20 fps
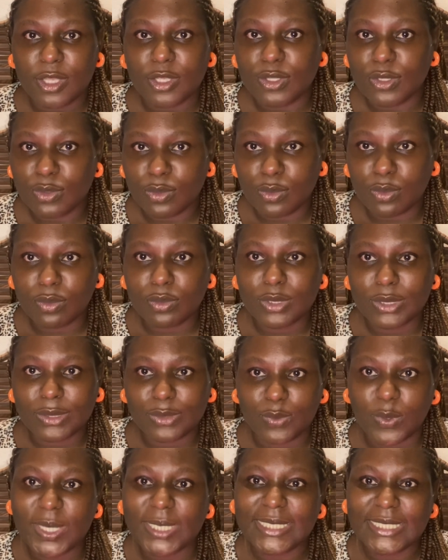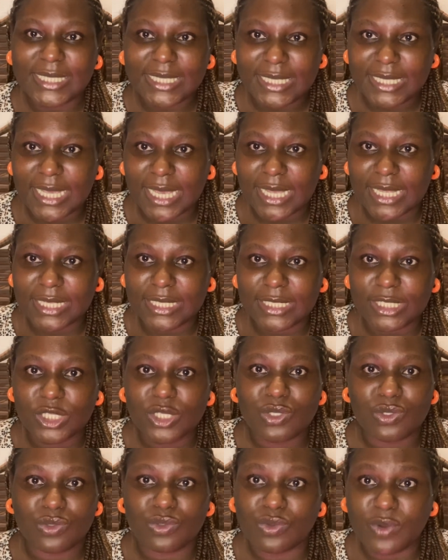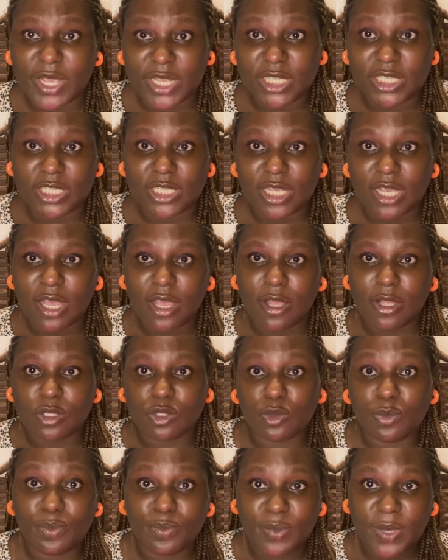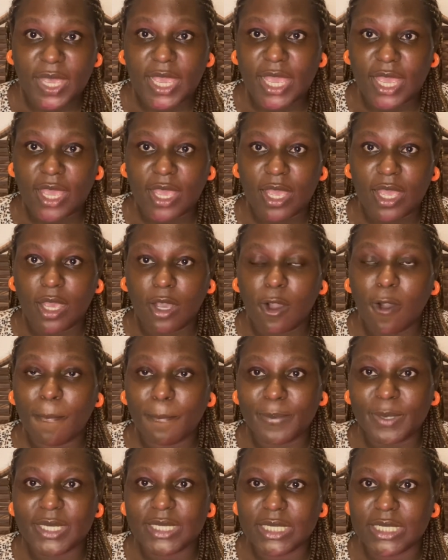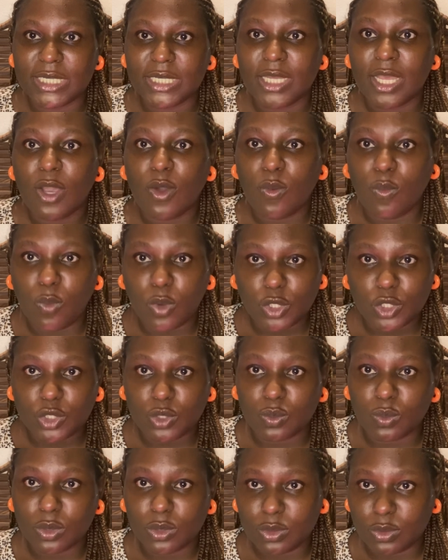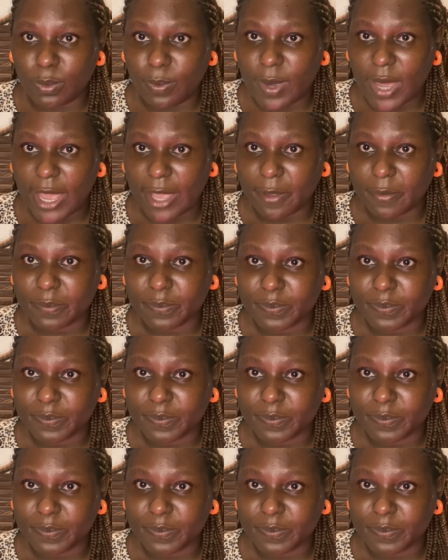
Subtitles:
20 years stretch to pay completely what you want to buy.